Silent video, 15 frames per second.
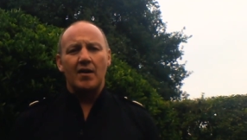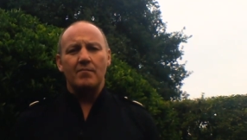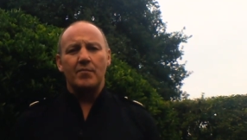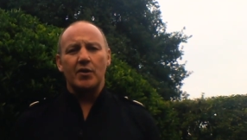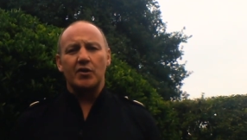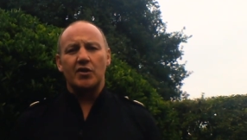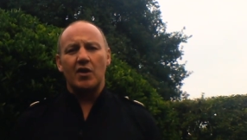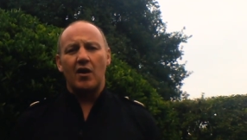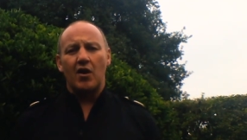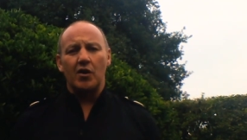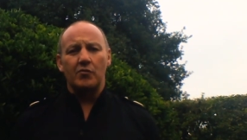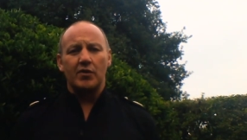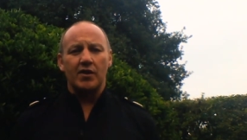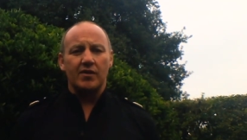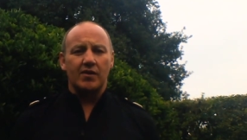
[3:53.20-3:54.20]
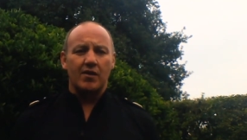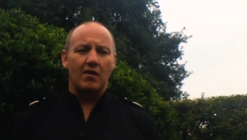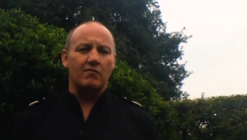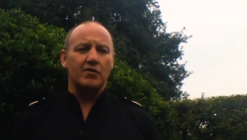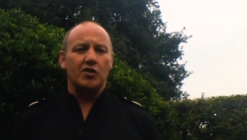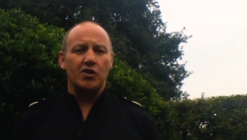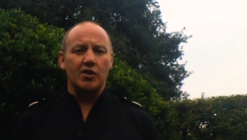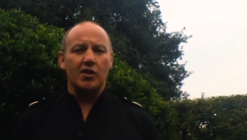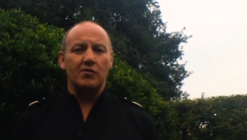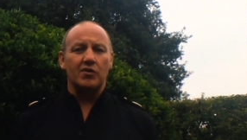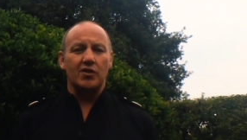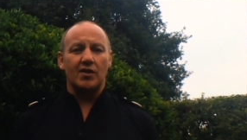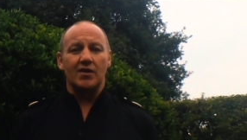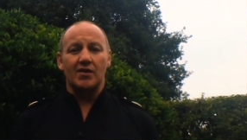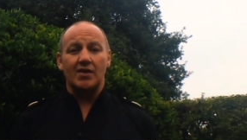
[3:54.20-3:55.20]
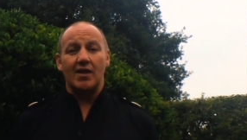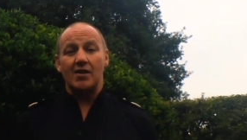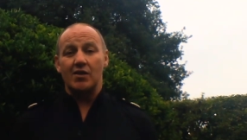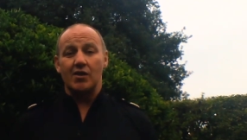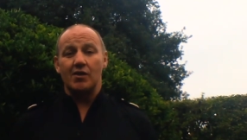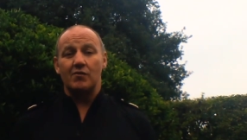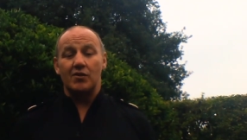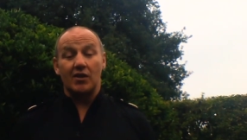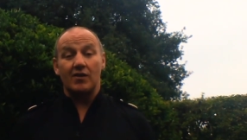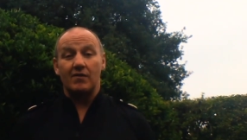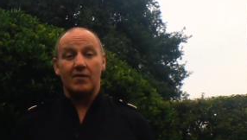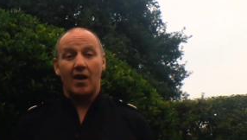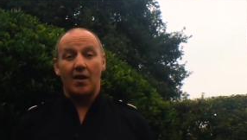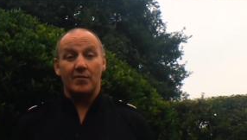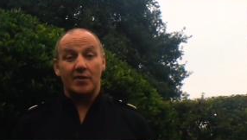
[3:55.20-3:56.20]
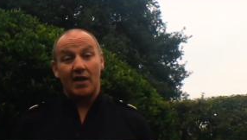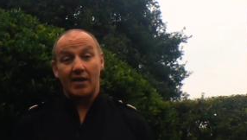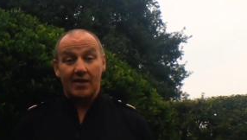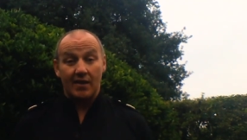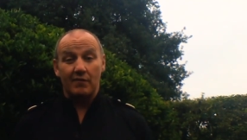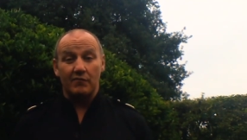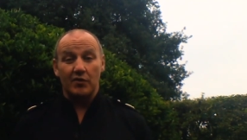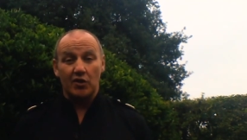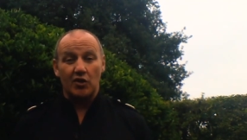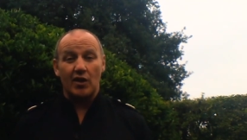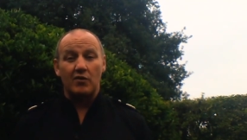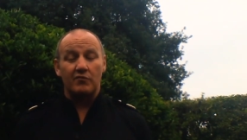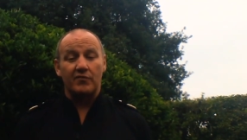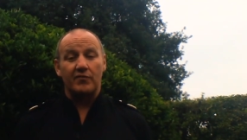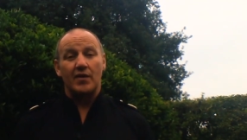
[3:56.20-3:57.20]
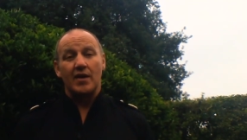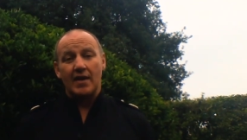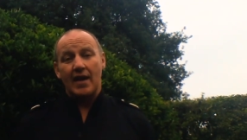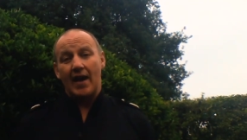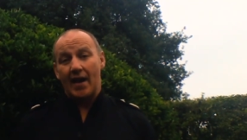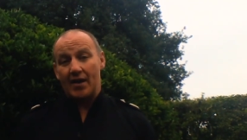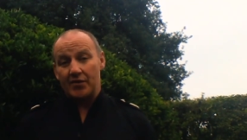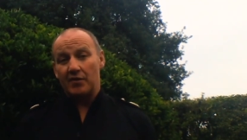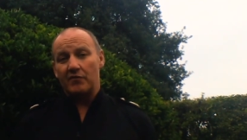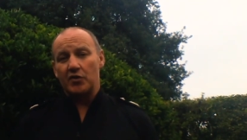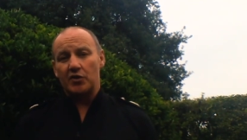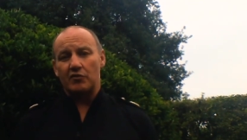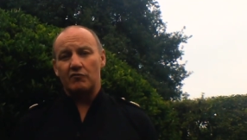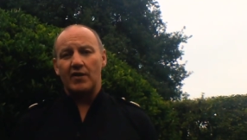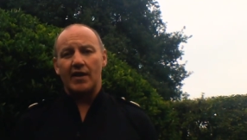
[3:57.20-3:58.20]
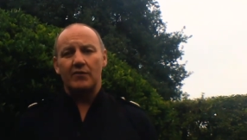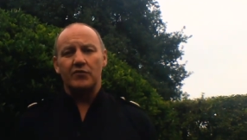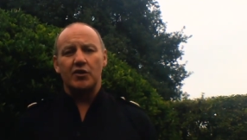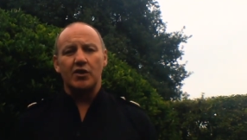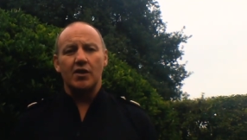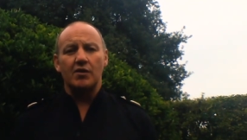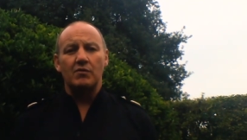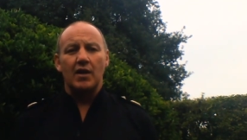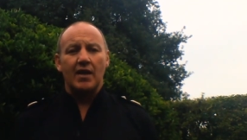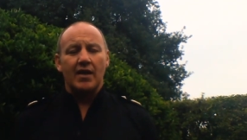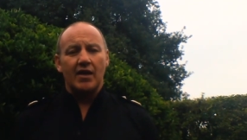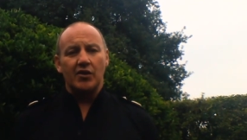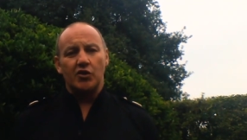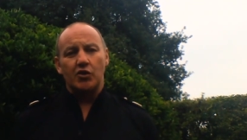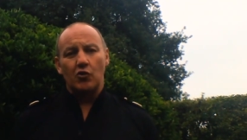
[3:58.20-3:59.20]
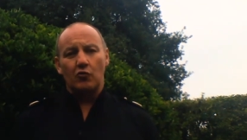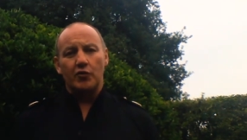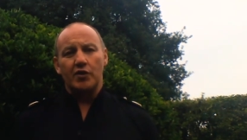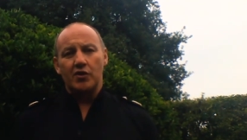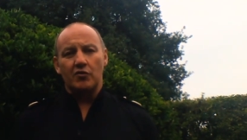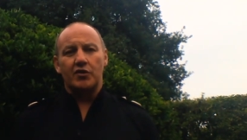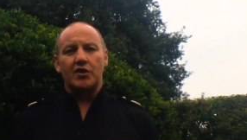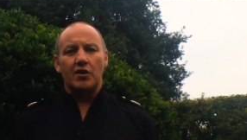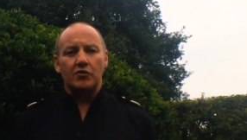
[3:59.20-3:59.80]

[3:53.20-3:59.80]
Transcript: Um, but uh, I would encourage you to continue to um, take care of yourself and others around you. Ensure that you're